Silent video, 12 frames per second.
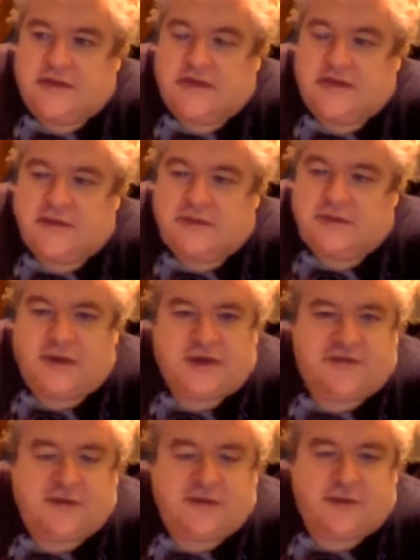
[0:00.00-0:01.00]
uh,
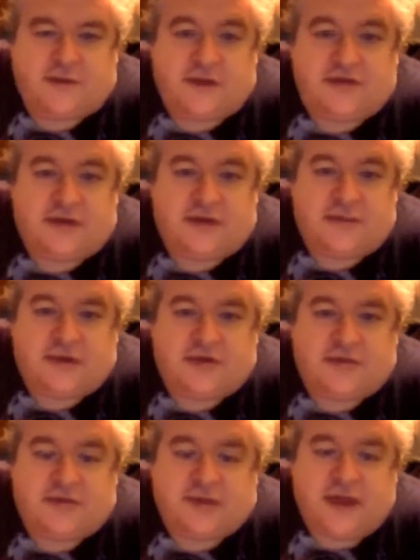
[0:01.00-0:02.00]
Perkins Family Restaurant, but
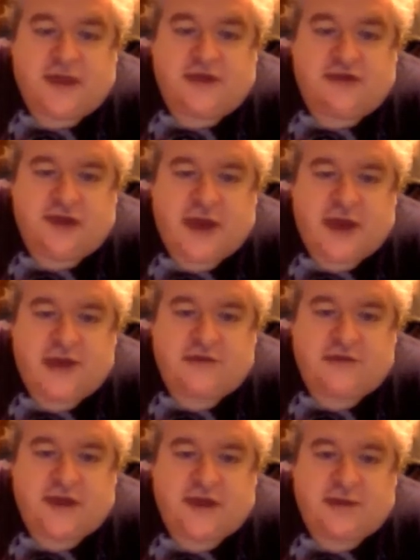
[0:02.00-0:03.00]
plans
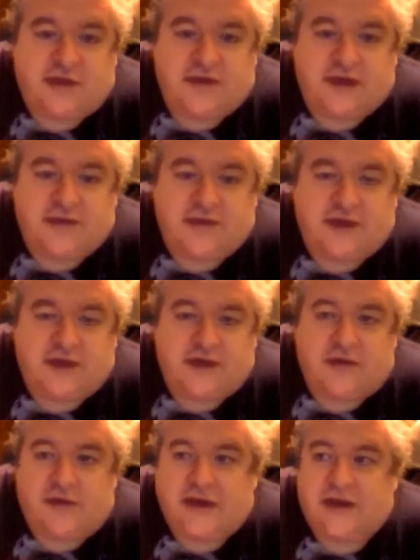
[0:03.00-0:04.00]
changed and I wasn't able to
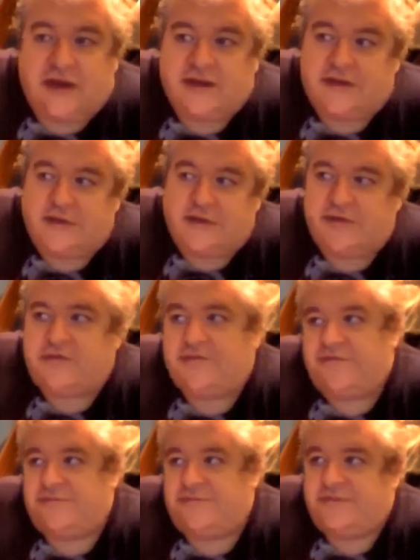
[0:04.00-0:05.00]
go. Uh, there was
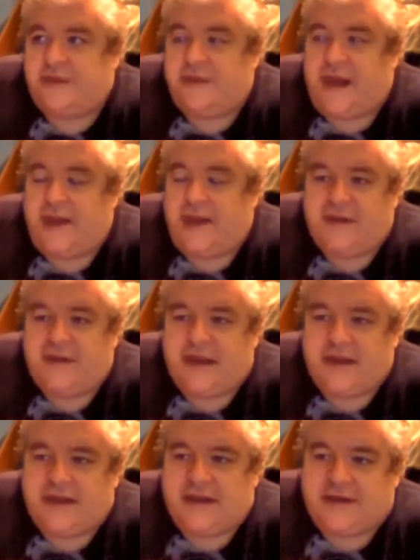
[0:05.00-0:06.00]
something happened,
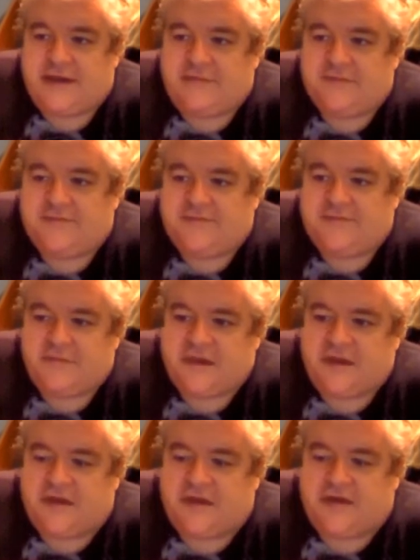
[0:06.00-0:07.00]
and uh,
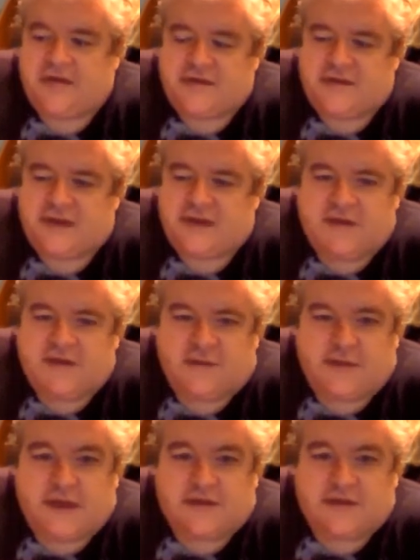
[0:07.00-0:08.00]
you know, it's just kind of a
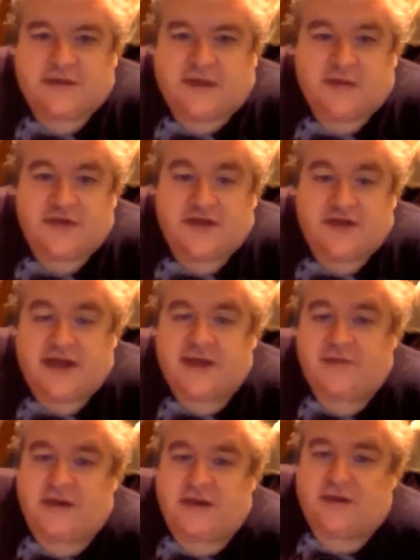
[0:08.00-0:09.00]
bust. I wish I had
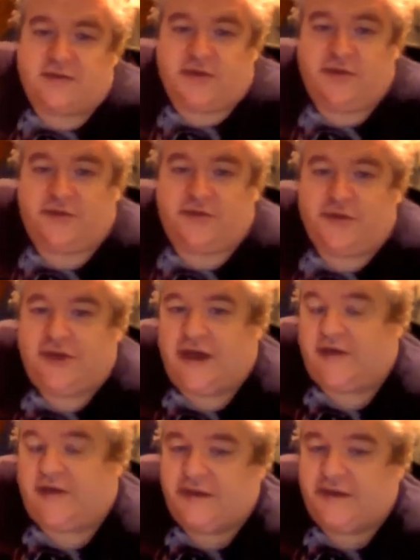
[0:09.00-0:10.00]
a better review for you
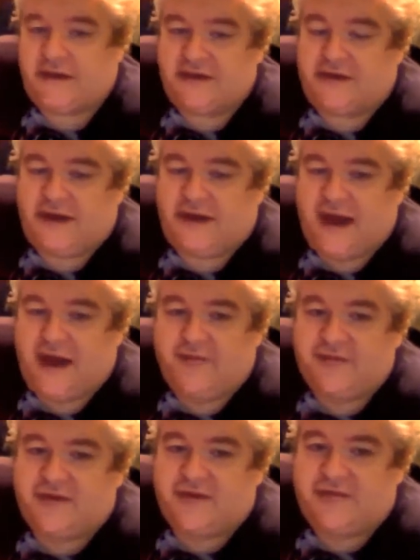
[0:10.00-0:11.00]
guys, but you know, it
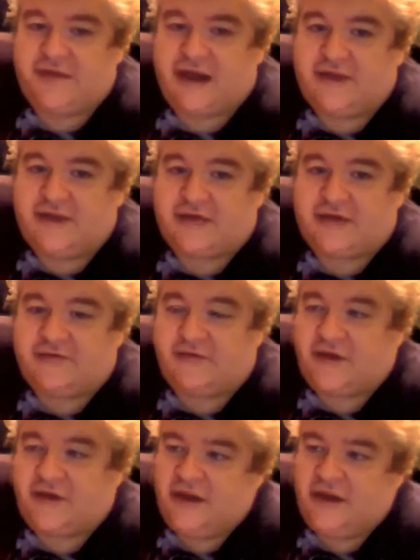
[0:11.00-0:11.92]
happens sometimes, and if